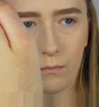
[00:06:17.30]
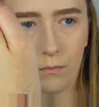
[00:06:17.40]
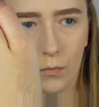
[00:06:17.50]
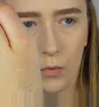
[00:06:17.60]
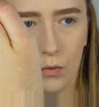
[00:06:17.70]

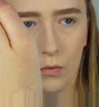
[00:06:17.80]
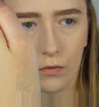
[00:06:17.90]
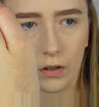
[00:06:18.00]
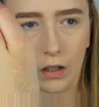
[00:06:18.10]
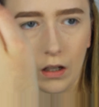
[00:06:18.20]
more
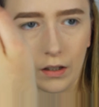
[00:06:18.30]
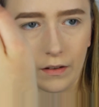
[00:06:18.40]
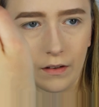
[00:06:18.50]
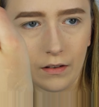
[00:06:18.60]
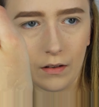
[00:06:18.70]
dark
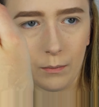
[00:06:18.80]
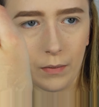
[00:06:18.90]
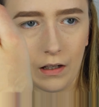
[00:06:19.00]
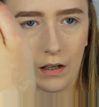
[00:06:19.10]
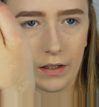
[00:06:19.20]
and this is a
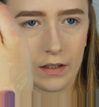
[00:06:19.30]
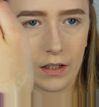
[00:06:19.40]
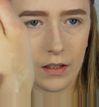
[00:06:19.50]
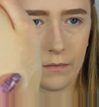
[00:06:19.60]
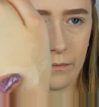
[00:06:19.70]
bit lighter.